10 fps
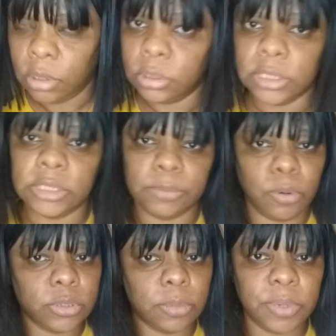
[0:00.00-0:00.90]
This is
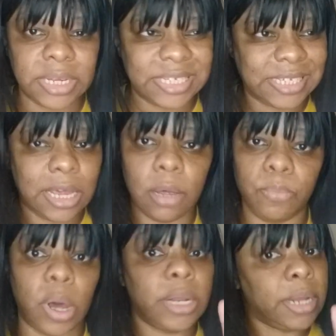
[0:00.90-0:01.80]
supposed to be a
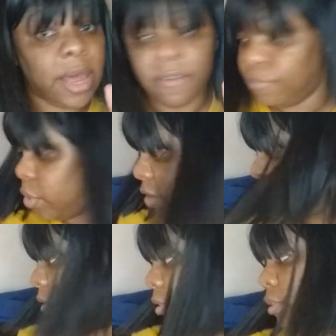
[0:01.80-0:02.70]
sample. I didn't have
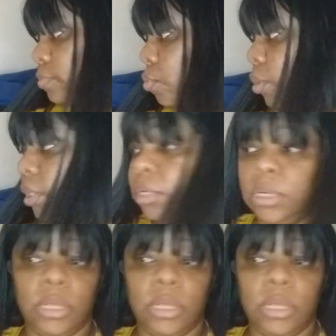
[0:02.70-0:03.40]
breakfast this morning.